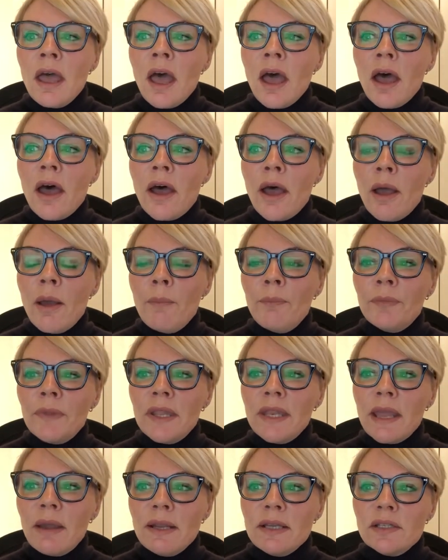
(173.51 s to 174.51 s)
Um,
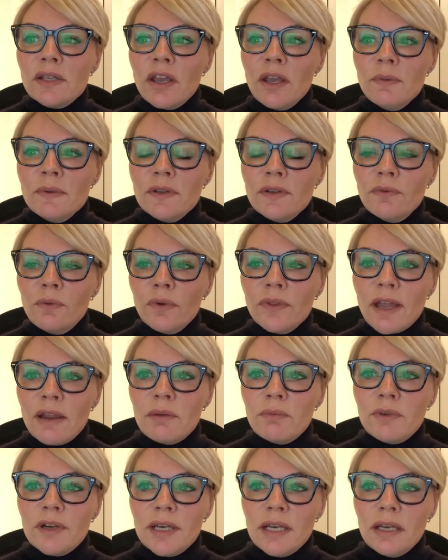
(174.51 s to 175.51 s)
now, in terms of what
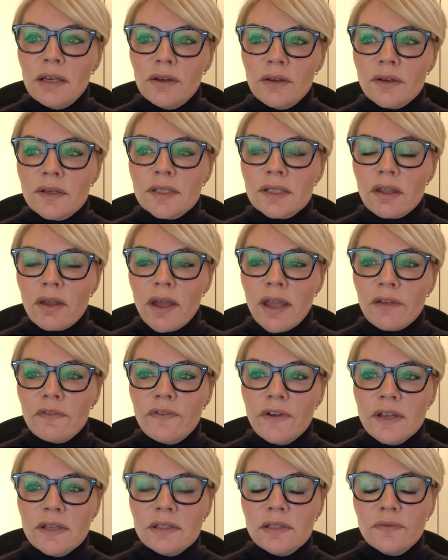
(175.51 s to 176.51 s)
that really looks like,
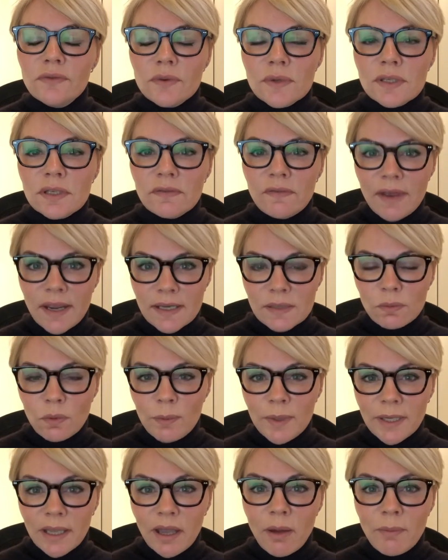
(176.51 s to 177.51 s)
first of all, surveyors
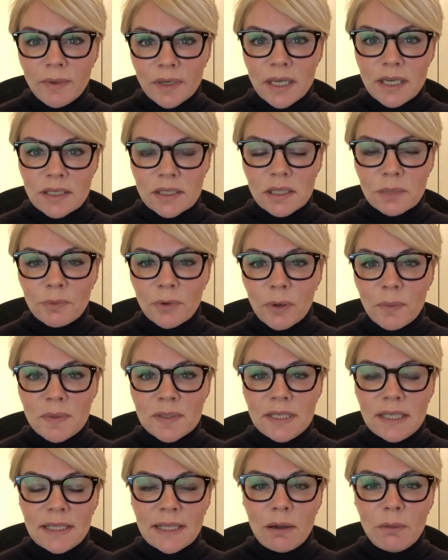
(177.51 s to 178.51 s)
will be coming into the
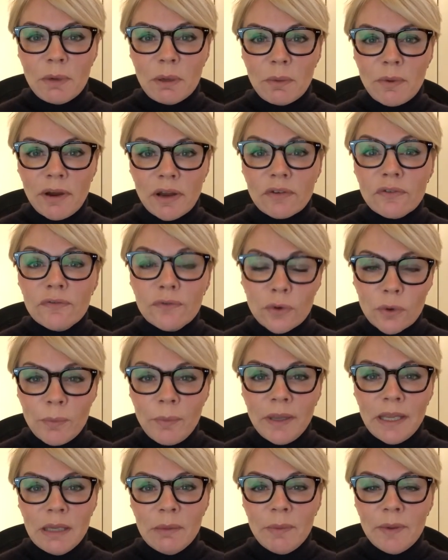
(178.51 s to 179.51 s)
property. They'll be wearing full
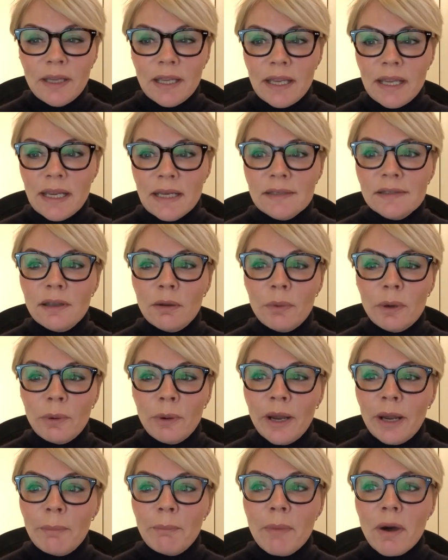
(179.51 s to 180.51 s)
PPE, so they'll be
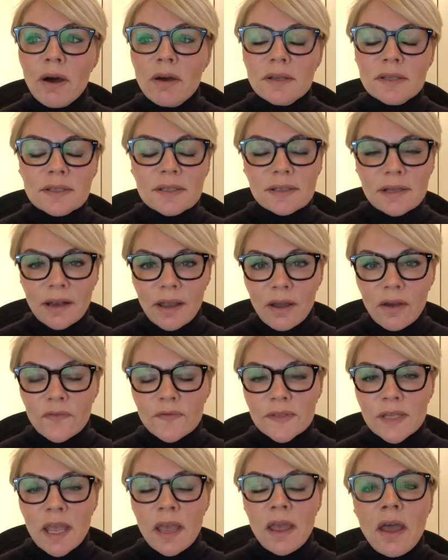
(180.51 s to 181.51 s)
wearing masks,
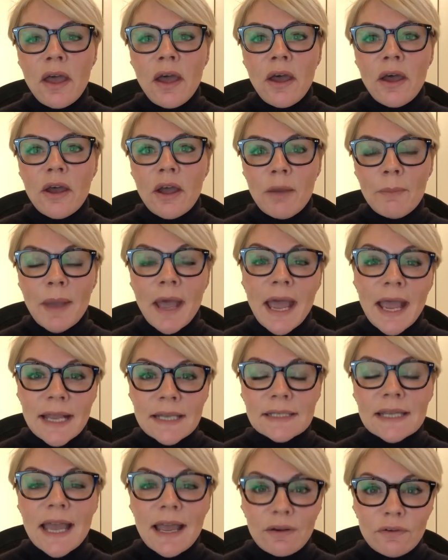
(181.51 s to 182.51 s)
gloves, um,
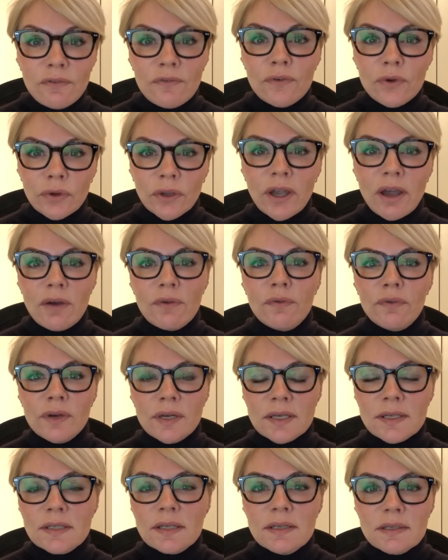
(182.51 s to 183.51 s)
hand and foot
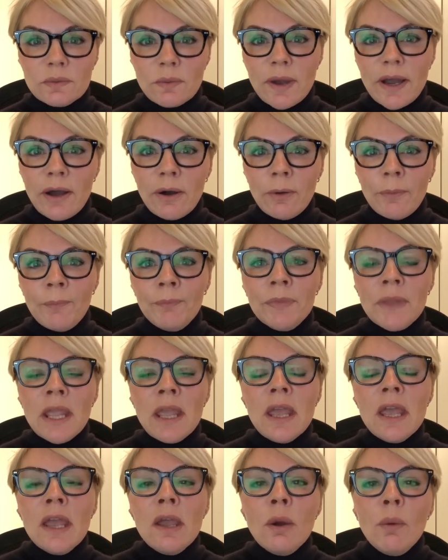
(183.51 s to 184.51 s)
coverings as well.
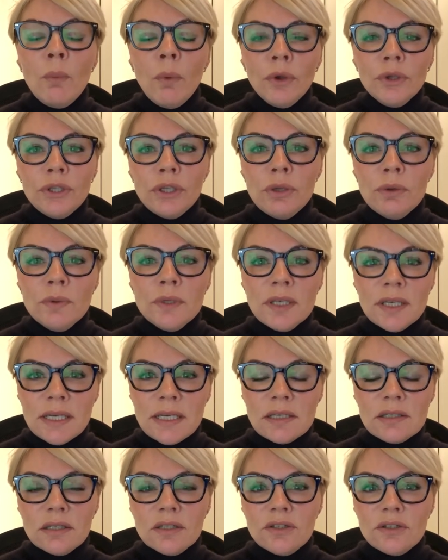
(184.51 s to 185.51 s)
What you would
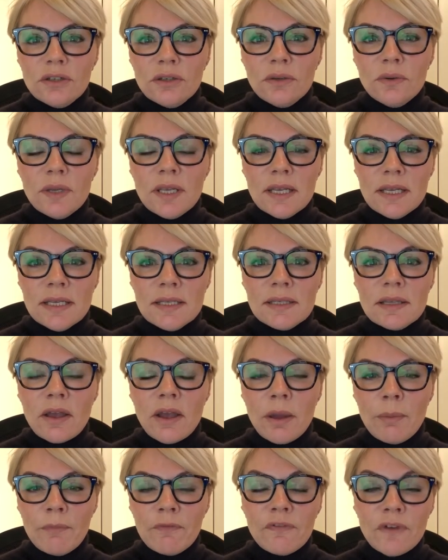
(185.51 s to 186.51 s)
need to do is,
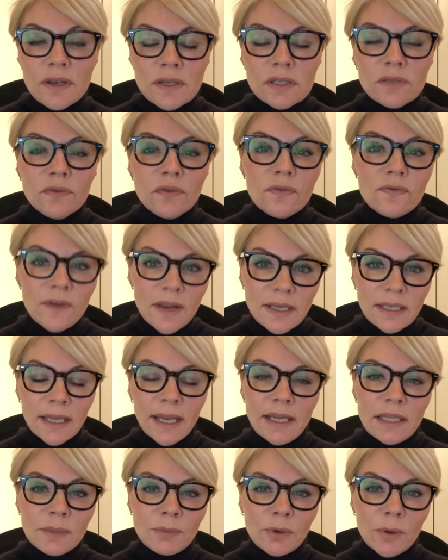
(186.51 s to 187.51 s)
um, first of all,
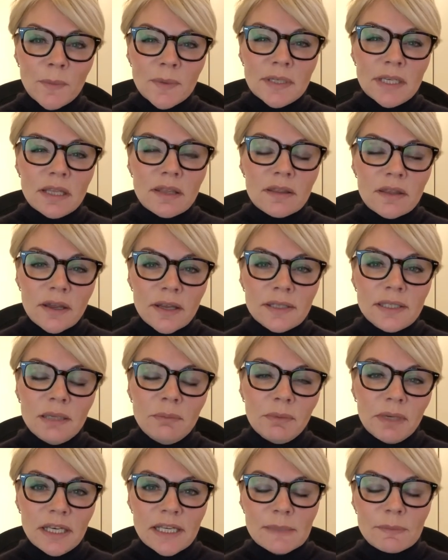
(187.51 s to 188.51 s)
vacate the property
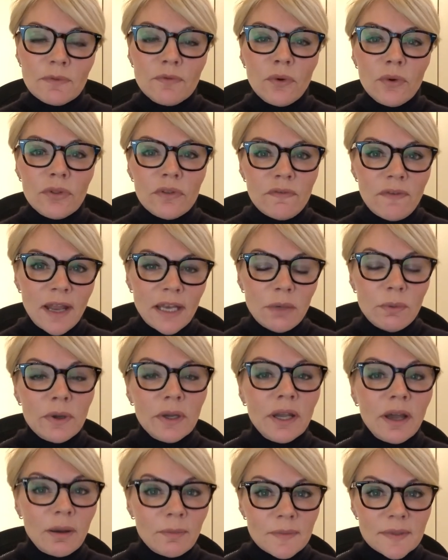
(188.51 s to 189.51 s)
30 minutes before the
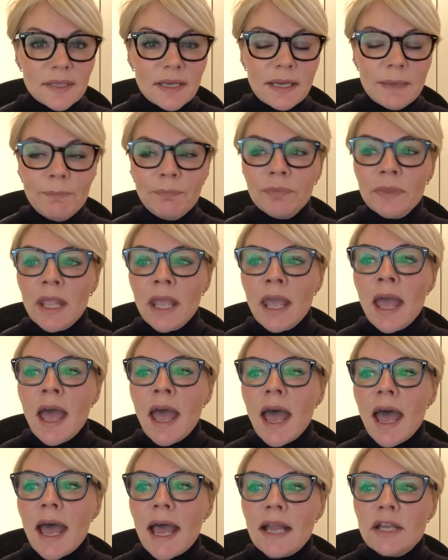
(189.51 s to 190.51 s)
valuer comes in,
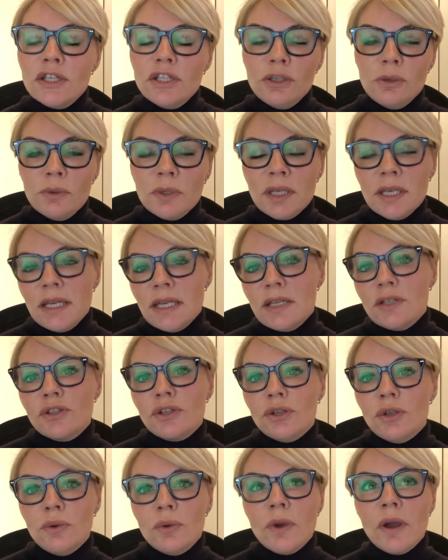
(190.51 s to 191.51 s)
and you would need
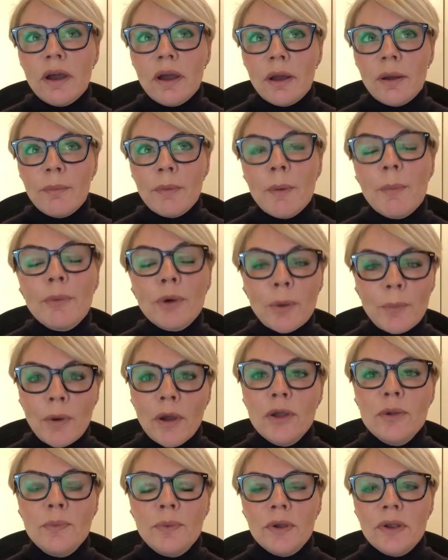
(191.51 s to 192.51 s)
to um, prop
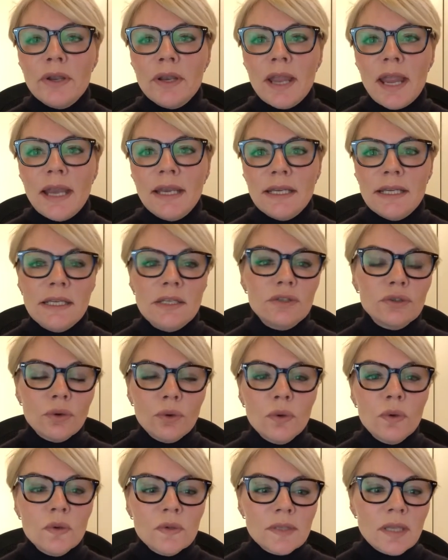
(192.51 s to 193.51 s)
open any
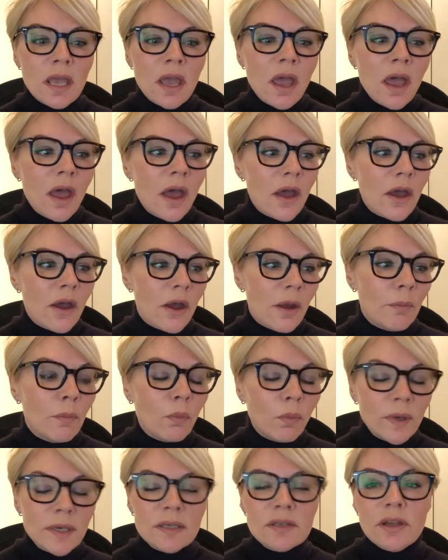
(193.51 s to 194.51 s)
doors,
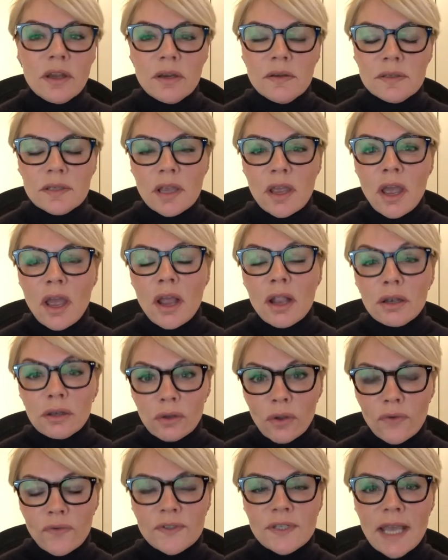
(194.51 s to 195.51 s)
um, windows,
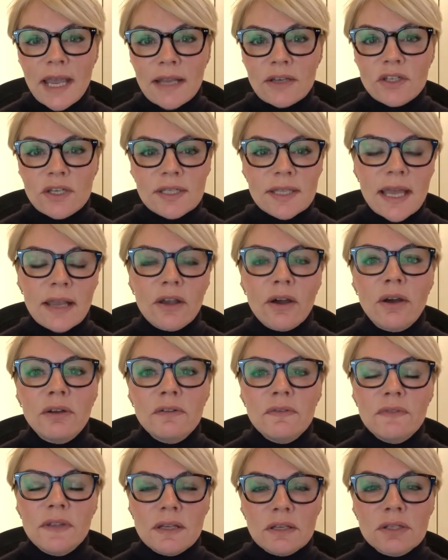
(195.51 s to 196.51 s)
loft hatches, that kind
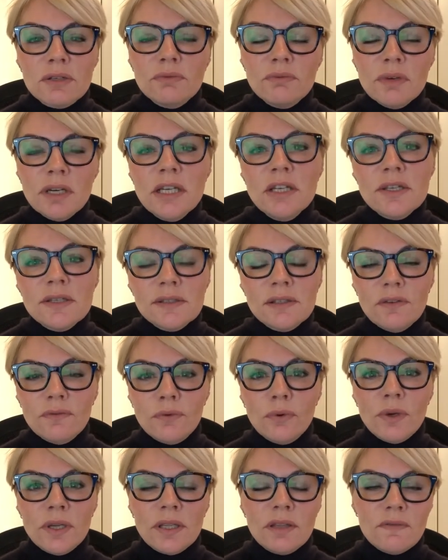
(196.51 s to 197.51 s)
of thing, to really just
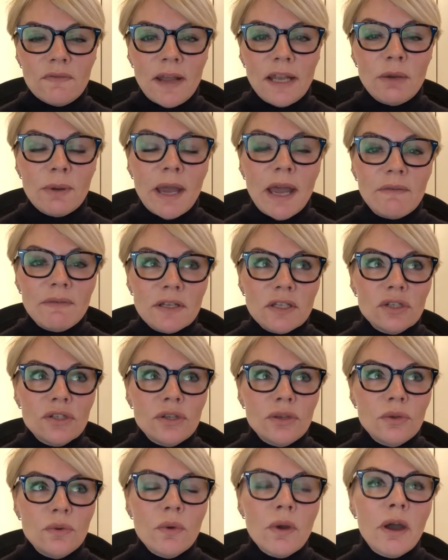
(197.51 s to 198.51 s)
avoid the valuer having
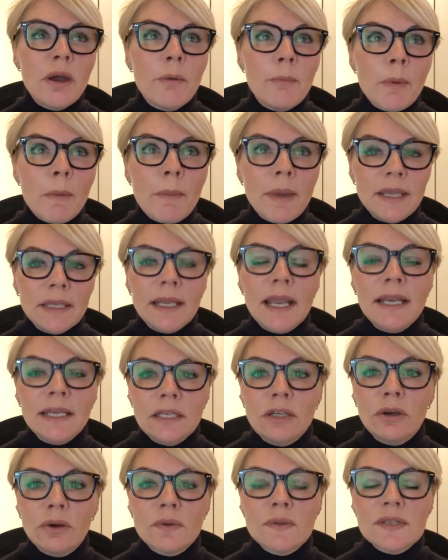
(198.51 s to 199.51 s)
to um, make
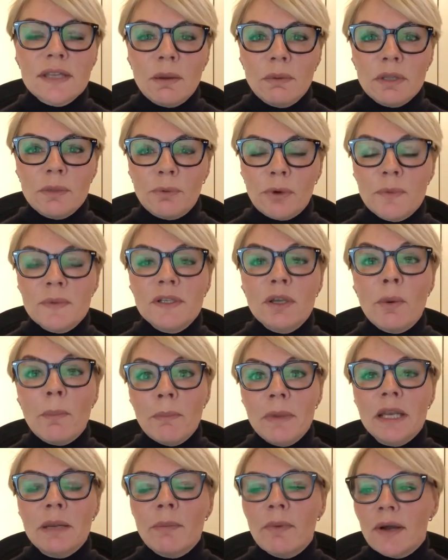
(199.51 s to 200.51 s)
any contact with the property or
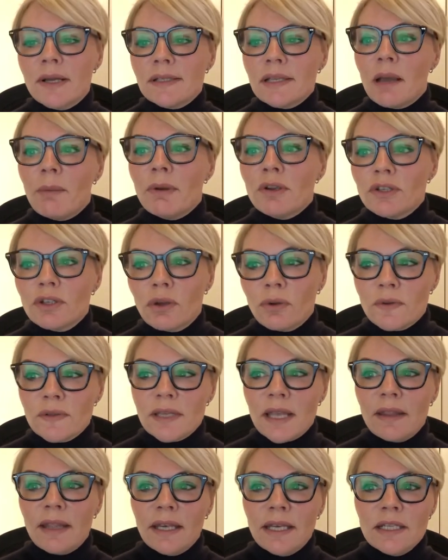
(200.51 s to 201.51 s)
minimise how much
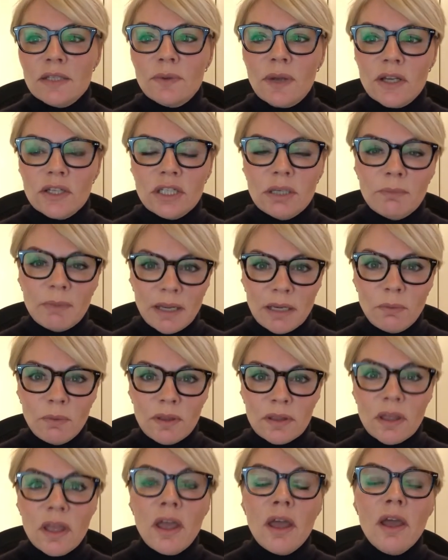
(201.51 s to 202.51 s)
contact they need to actually make
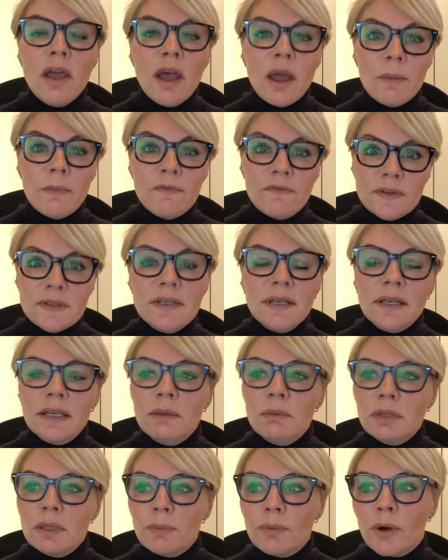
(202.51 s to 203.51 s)
with um,
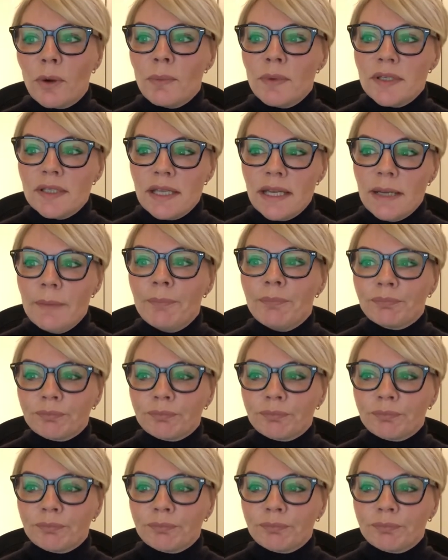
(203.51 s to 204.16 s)
physically with the property.